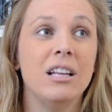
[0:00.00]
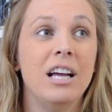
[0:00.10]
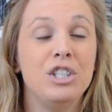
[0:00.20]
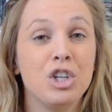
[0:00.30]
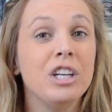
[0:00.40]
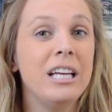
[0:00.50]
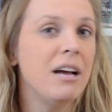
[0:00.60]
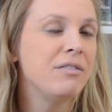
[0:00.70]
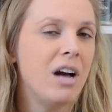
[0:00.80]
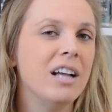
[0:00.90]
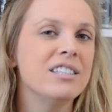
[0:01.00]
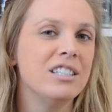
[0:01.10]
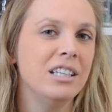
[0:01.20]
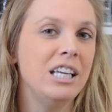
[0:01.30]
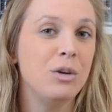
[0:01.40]
a journey of
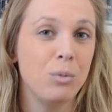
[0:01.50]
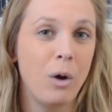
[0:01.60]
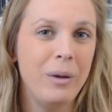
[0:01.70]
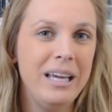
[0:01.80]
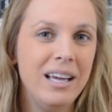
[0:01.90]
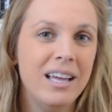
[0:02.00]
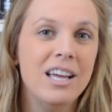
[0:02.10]
constantly growing.